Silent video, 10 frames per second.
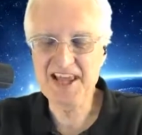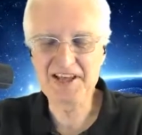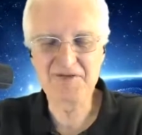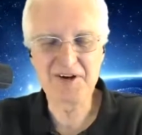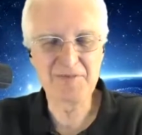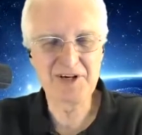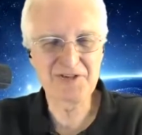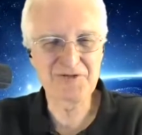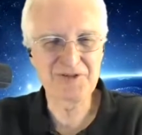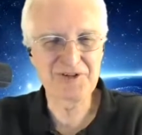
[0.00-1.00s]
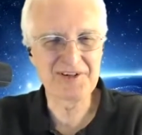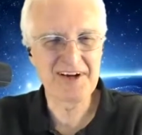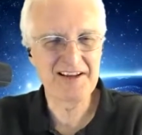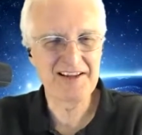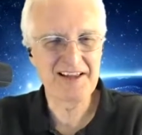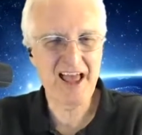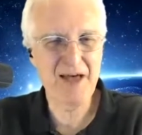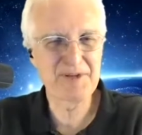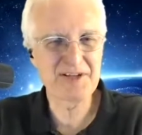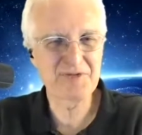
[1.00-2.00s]
Thank you very much for
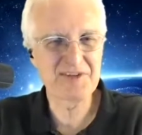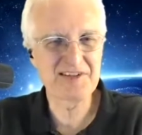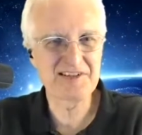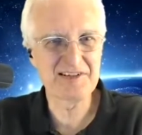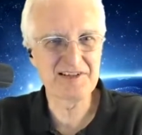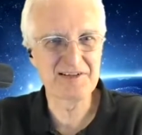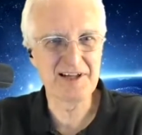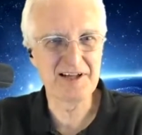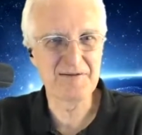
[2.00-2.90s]
helping us with this little